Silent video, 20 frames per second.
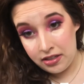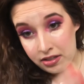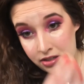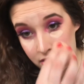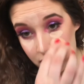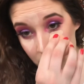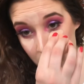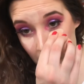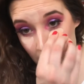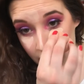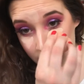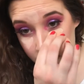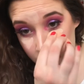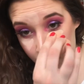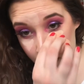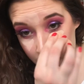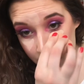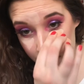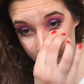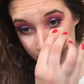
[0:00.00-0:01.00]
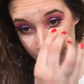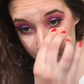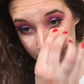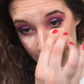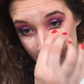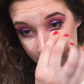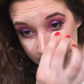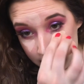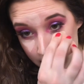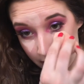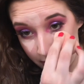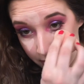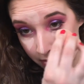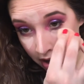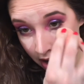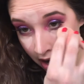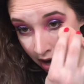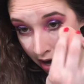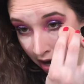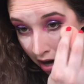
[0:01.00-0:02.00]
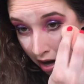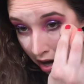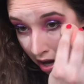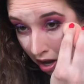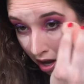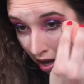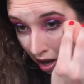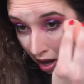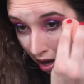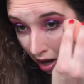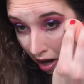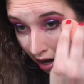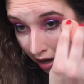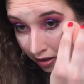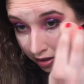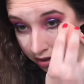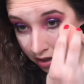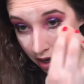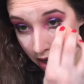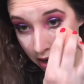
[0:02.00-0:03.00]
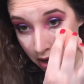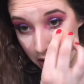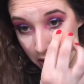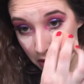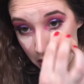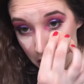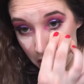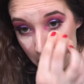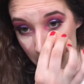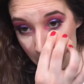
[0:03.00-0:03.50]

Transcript: don't want to mess up my eyeshadow.